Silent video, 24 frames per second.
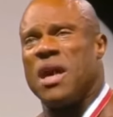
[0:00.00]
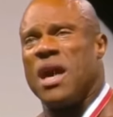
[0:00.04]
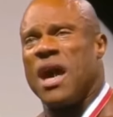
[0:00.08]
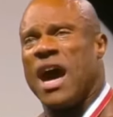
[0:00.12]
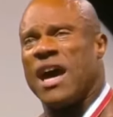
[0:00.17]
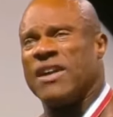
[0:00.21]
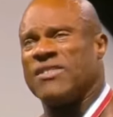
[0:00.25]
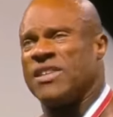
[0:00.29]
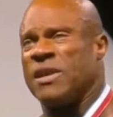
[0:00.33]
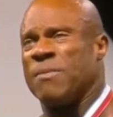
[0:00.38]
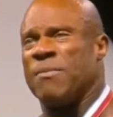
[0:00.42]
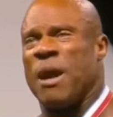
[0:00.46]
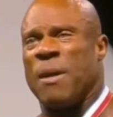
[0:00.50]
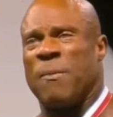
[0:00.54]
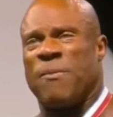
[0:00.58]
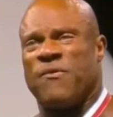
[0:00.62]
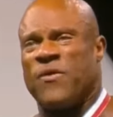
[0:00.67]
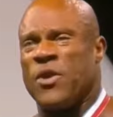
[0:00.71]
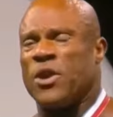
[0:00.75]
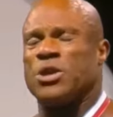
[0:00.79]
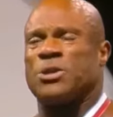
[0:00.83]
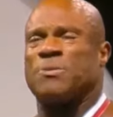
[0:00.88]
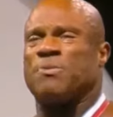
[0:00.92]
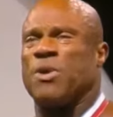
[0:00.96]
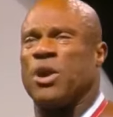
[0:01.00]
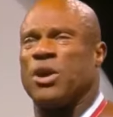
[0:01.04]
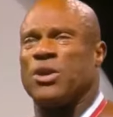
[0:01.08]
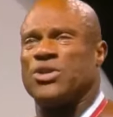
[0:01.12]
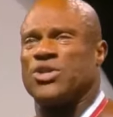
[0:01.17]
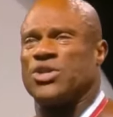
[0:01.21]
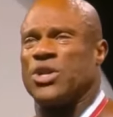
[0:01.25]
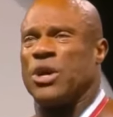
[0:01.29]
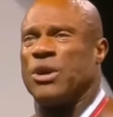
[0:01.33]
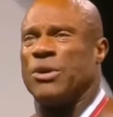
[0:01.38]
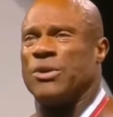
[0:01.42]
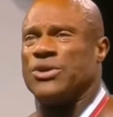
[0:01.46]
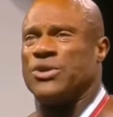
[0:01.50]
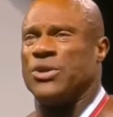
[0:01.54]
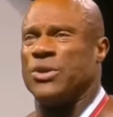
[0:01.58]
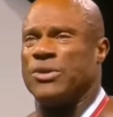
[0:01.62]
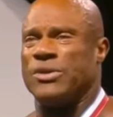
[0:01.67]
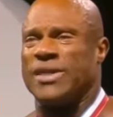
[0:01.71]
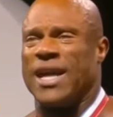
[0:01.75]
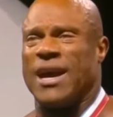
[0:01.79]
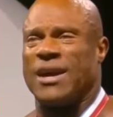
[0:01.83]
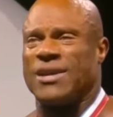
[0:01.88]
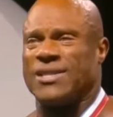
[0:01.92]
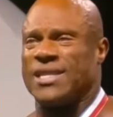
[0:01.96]
I did my first pro show in
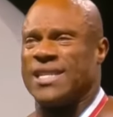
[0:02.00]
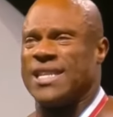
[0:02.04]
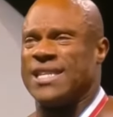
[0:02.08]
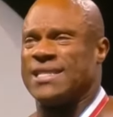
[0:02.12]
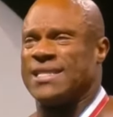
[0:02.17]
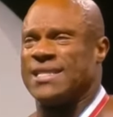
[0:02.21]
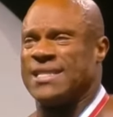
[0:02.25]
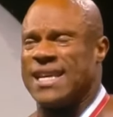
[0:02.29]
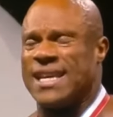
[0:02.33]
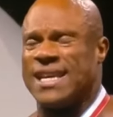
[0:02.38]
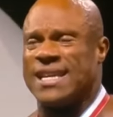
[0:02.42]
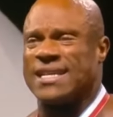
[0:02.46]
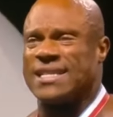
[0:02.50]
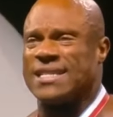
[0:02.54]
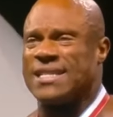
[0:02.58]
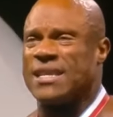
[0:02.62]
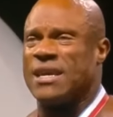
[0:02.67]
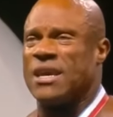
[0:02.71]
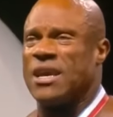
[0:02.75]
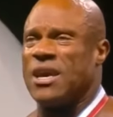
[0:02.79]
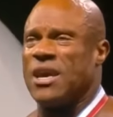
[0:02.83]
2006